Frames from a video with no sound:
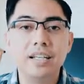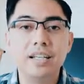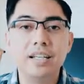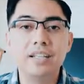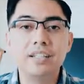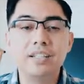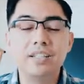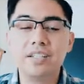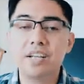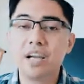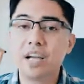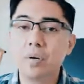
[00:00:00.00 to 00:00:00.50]

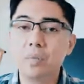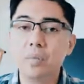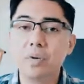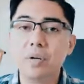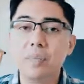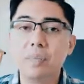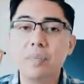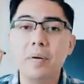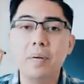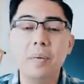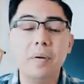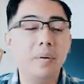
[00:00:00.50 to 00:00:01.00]
is not
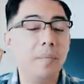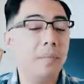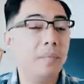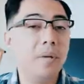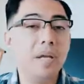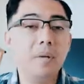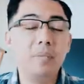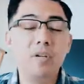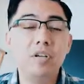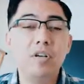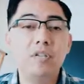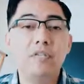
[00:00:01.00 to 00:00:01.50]
what
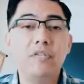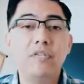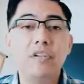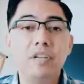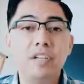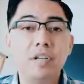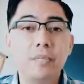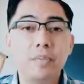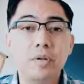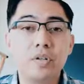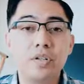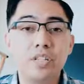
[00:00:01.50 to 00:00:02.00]
maybe
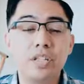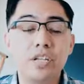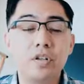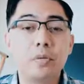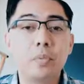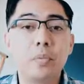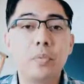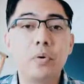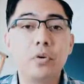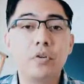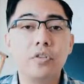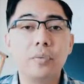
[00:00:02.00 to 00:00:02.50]
50% or
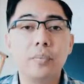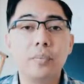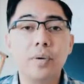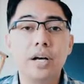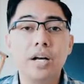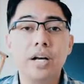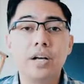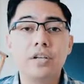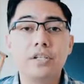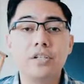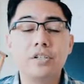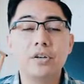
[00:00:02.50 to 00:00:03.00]
more of the
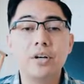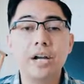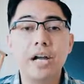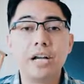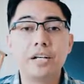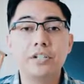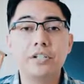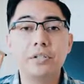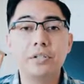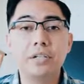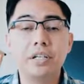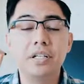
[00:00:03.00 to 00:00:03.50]
buyers are
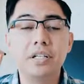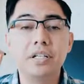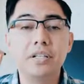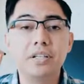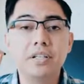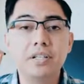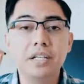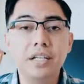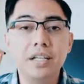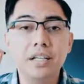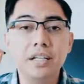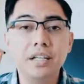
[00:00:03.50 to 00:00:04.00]
actually going to
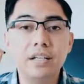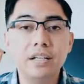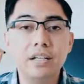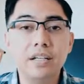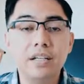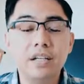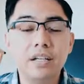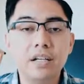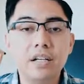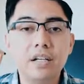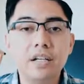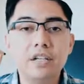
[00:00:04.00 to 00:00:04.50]
see.
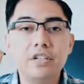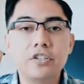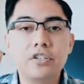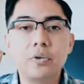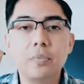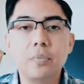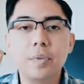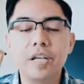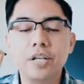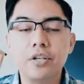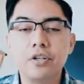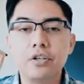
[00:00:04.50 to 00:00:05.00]
So
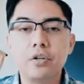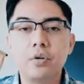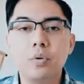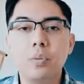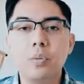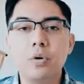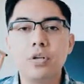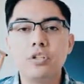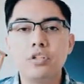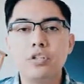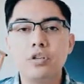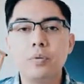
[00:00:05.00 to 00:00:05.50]
make sure
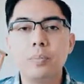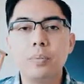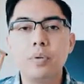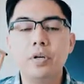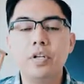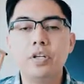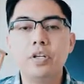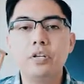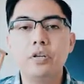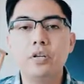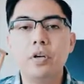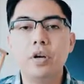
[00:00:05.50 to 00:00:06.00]
once you
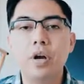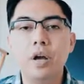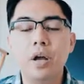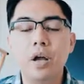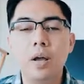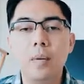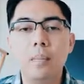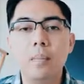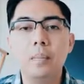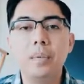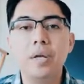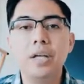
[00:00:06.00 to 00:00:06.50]
put your
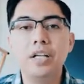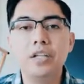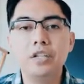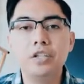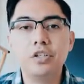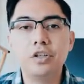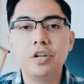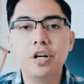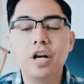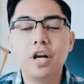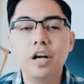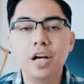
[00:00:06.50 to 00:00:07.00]

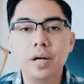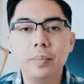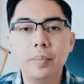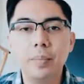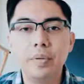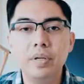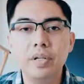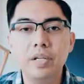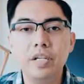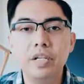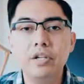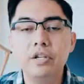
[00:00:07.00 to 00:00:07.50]
picture up,
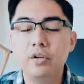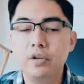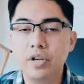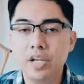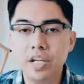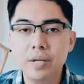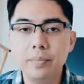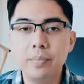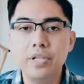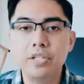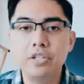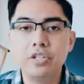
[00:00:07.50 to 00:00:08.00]
your
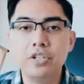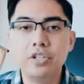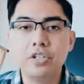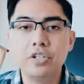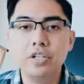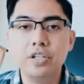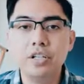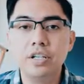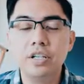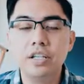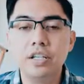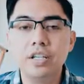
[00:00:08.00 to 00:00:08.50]
image,
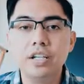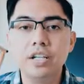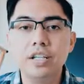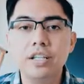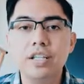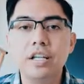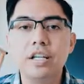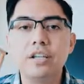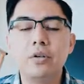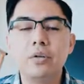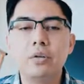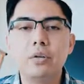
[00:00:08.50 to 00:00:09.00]

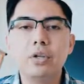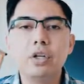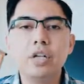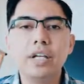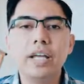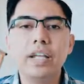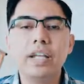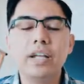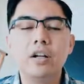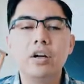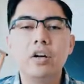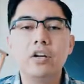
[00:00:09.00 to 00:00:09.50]
that you look
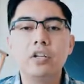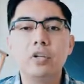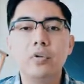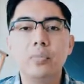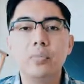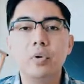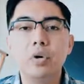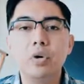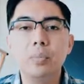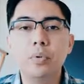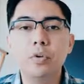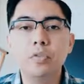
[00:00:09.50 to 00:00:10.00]
at it on your
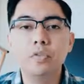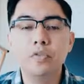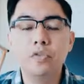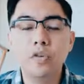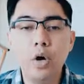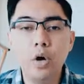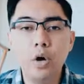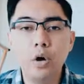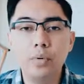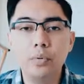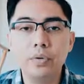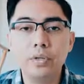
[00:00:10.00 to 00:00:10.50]
mobile
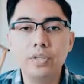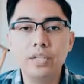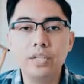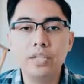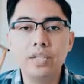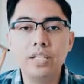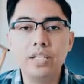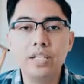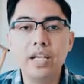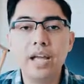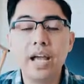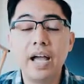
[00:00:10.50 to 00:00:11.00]
phone to
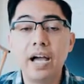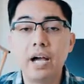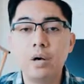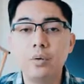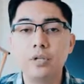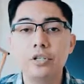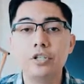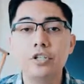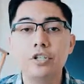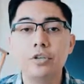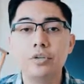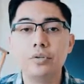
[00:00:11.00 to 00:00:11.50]
see how
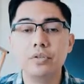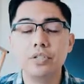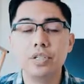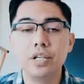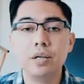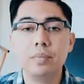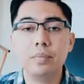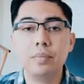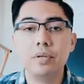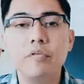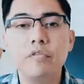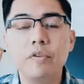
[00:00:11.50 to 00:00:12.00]
it shows
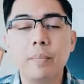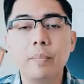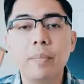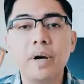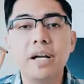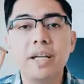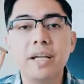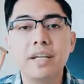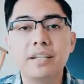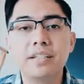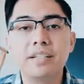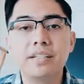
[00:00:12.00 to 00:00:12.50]
up. From
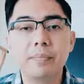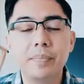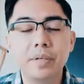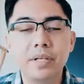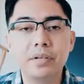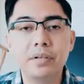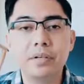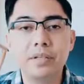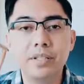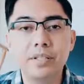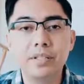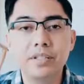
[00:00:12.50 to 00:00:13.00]
my
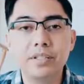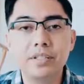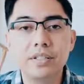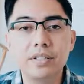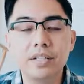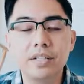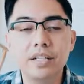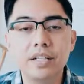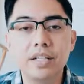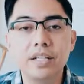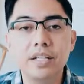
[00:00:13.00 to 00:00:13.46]
experience,